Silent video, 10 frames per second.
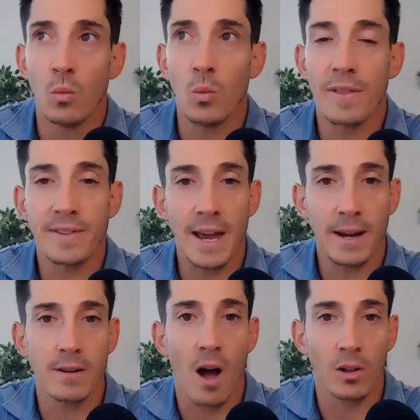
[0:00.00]
with
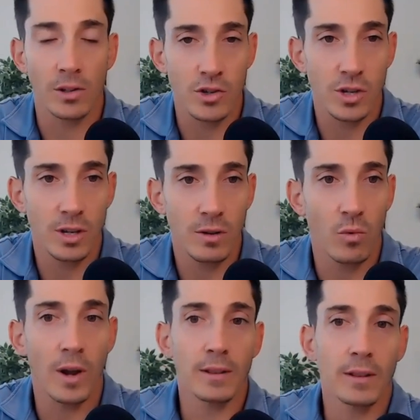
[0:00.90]
technology,
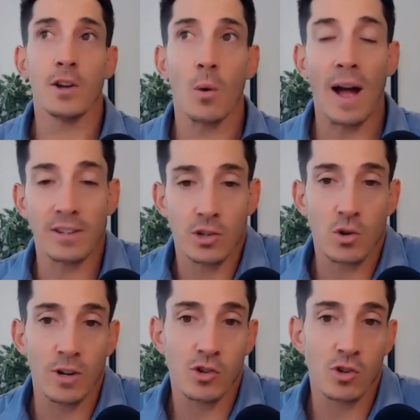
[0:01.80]
right? As a
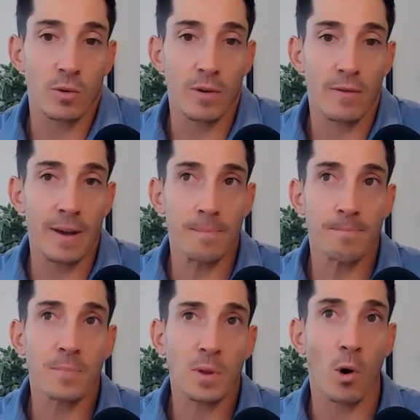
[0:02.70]
trade show and event
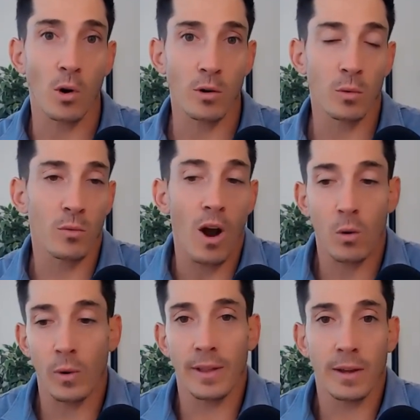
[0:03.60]
partner with
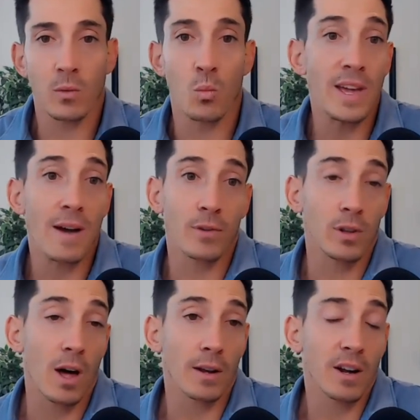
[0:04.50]
Rockway, like we have a
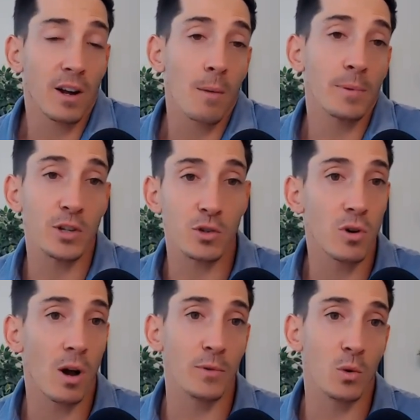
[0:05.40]
lot of companies who
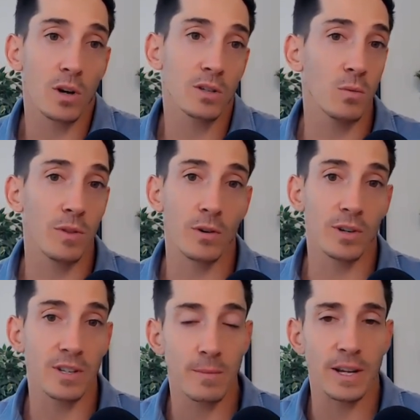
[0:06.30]
come to us when they're
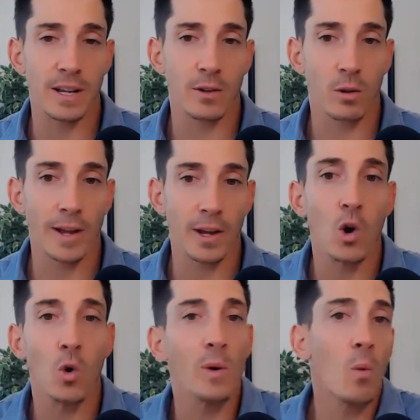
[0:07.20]
exhibiting and they're like,
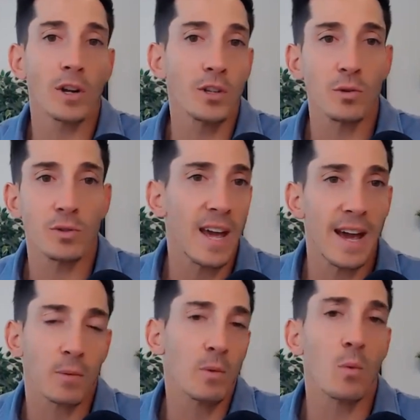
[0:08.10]
oh, we want to use
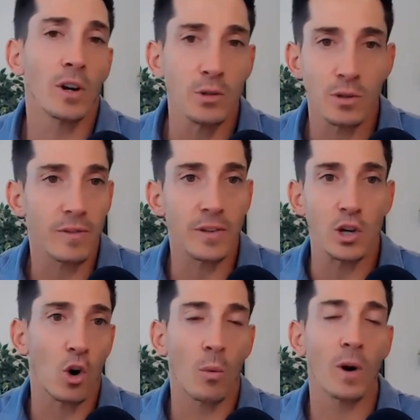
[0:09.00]
tech. We want to use a
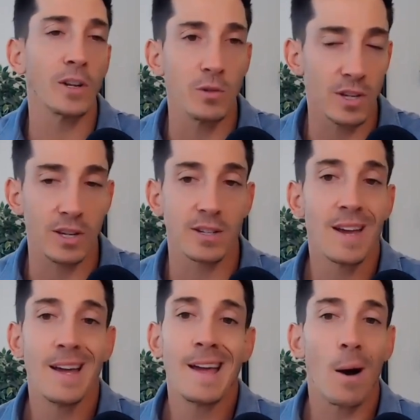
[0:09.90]
video. I want to use this.
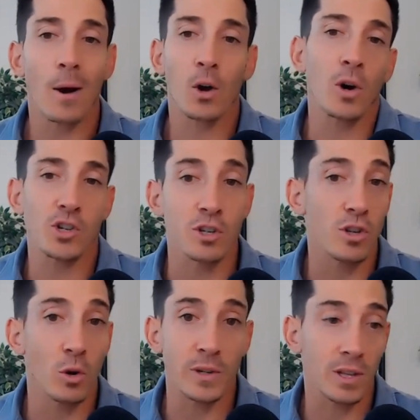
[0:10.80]
Our question is
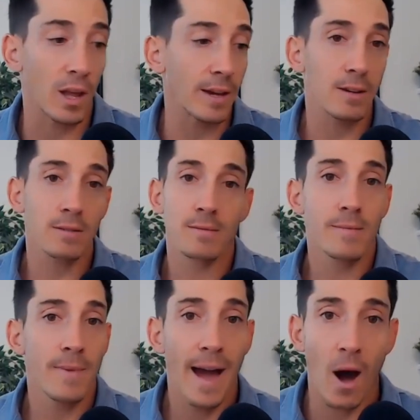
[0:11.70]
always like,
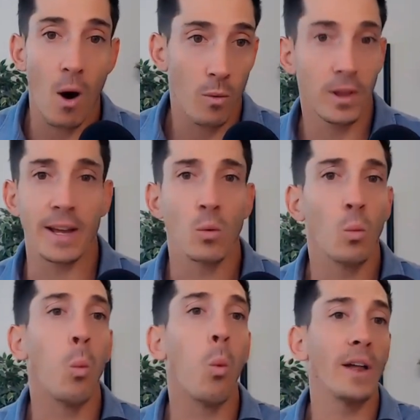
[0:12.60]
how? Like,
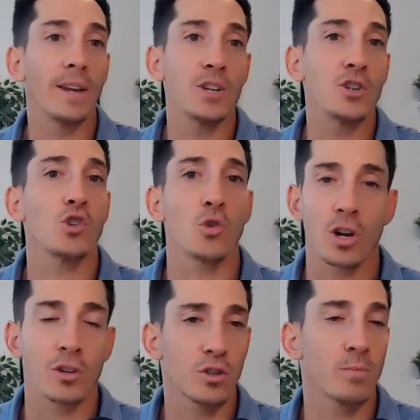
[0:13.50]
what is your
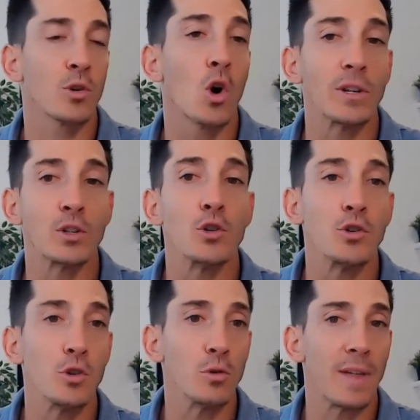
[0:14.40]
customer going to
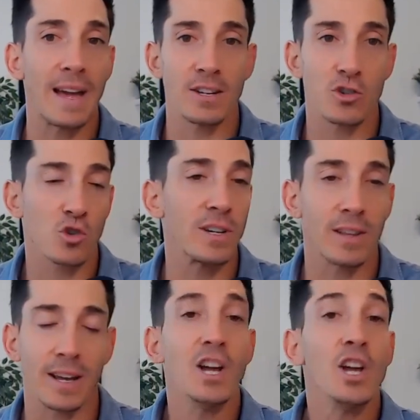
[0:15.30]
do that intrigue?
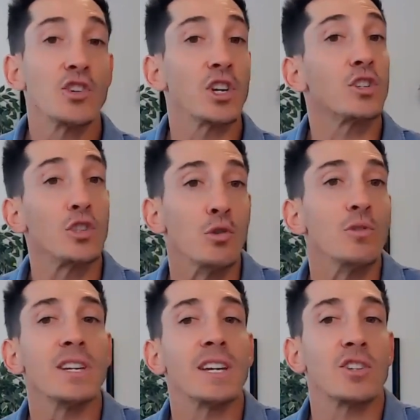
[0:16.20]
Like just
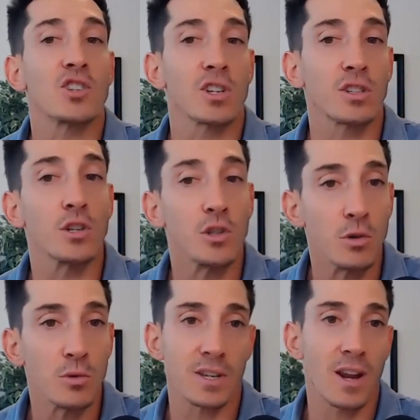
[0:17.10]
using it just to
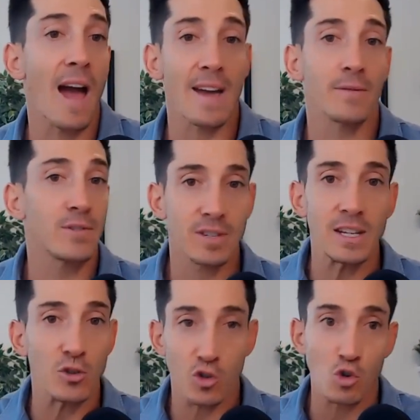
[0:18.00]
use it. I have
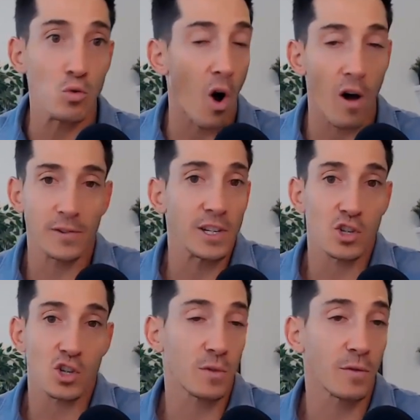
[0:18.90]
seen too often
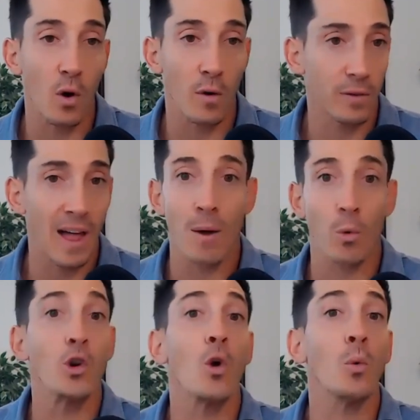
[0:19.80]
it just fall flat
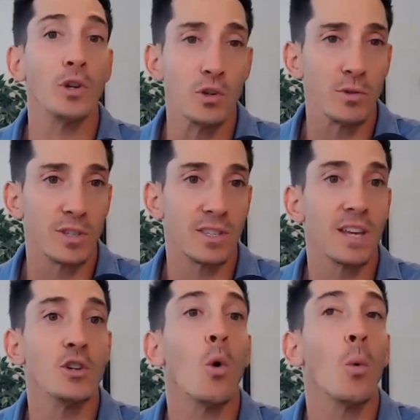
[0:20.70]
where no one uses
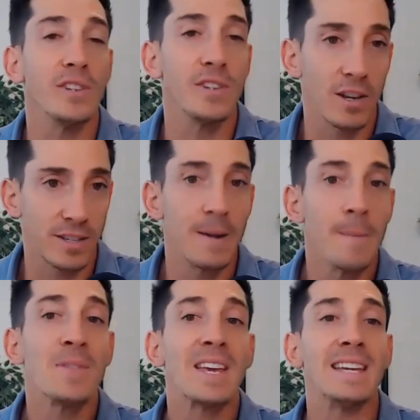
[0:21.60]
it. No one does
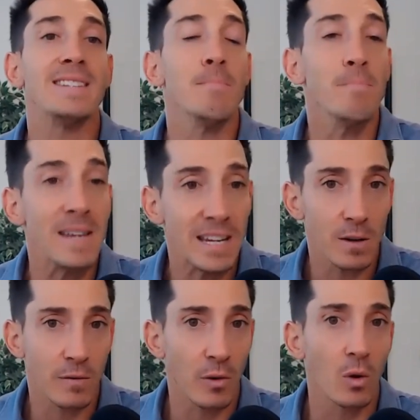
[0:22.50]
it. Is it
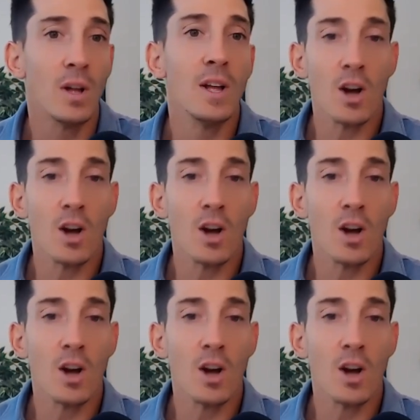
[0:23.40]
meaningful?